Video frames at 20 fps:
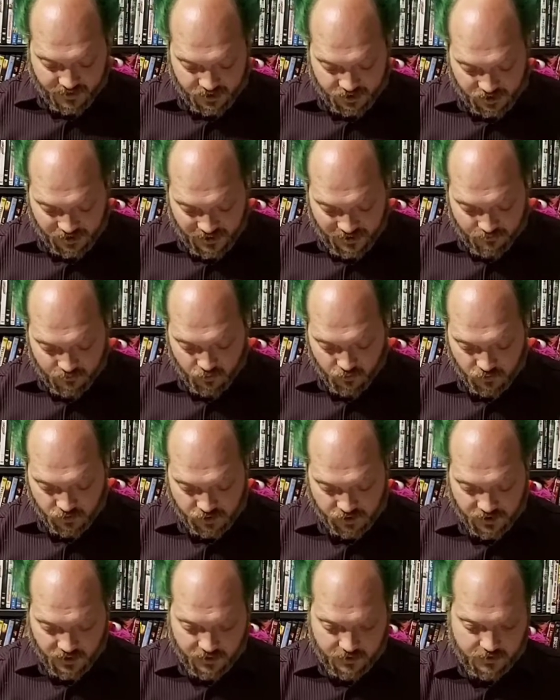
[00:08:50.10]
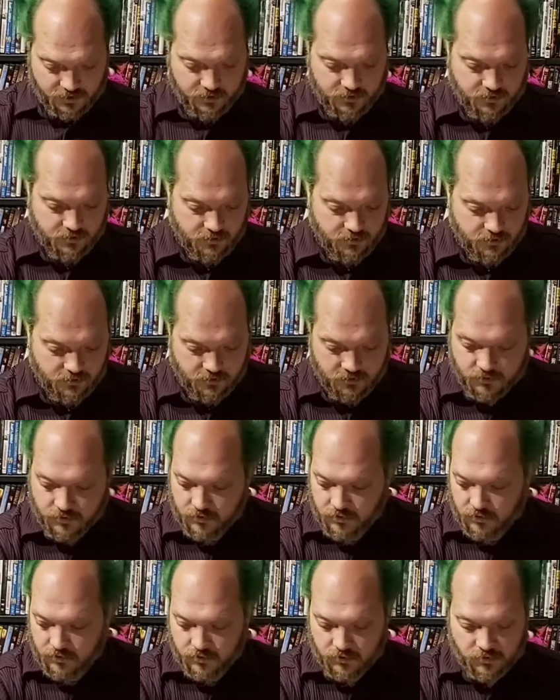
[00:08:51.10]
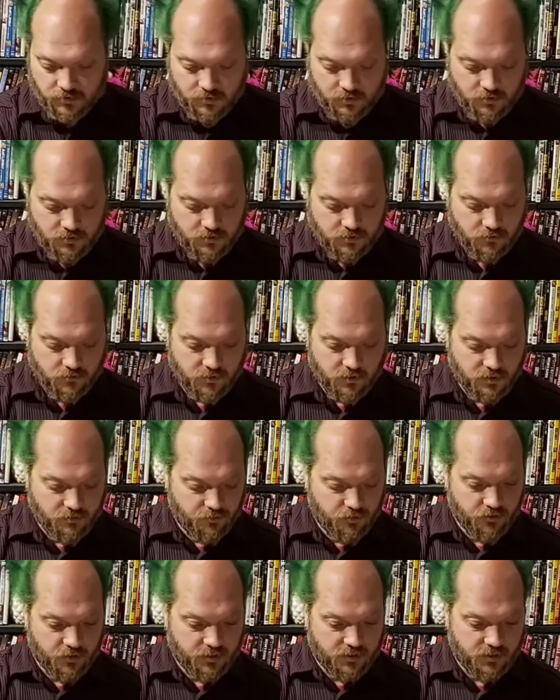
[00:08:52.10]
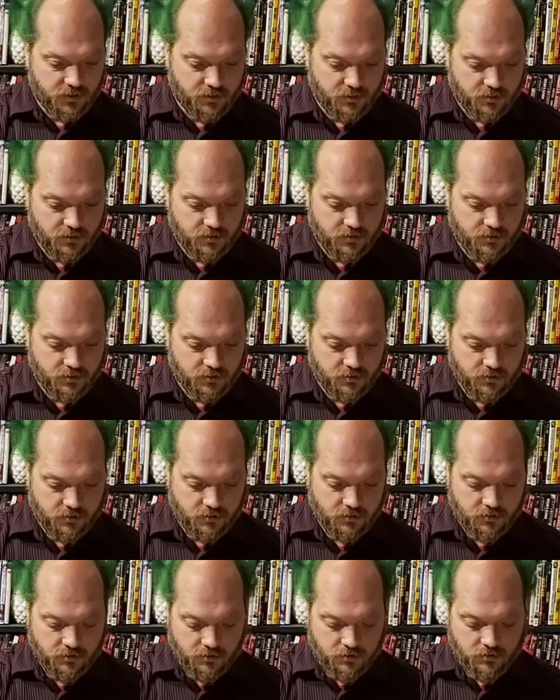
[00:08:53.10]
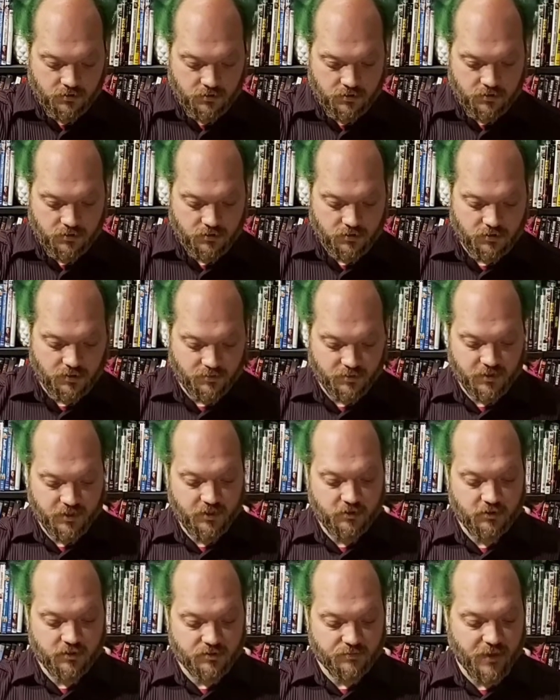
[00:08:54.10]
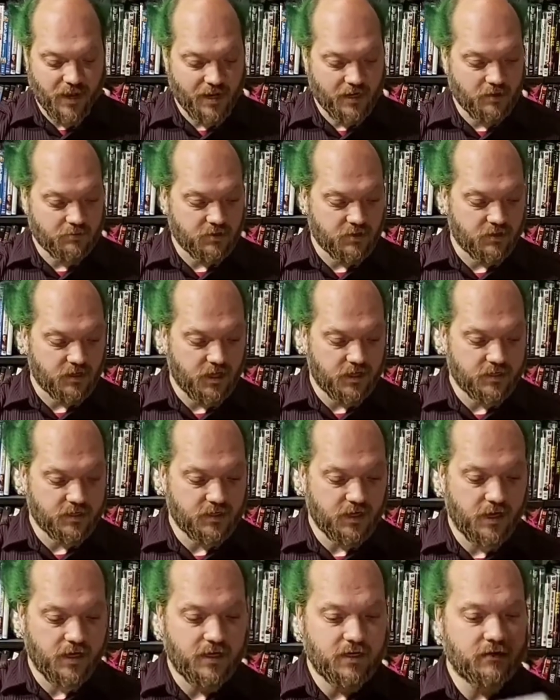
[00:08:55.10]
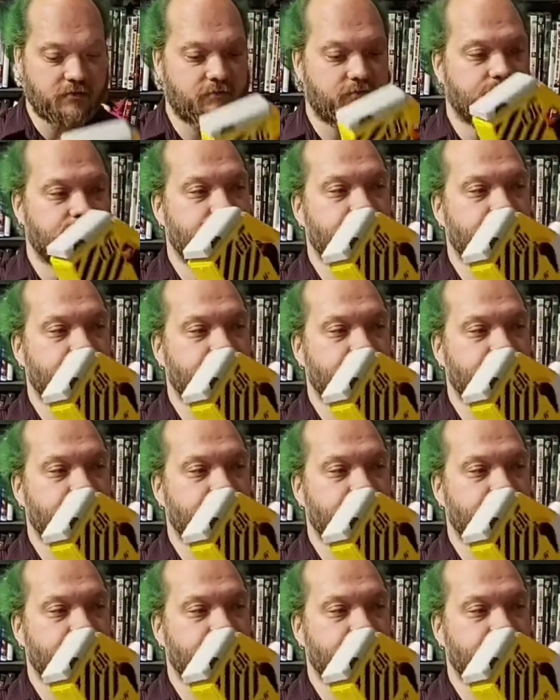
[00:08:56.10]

that jam door shut. I'm going to put clip in there. It's back up to the 99.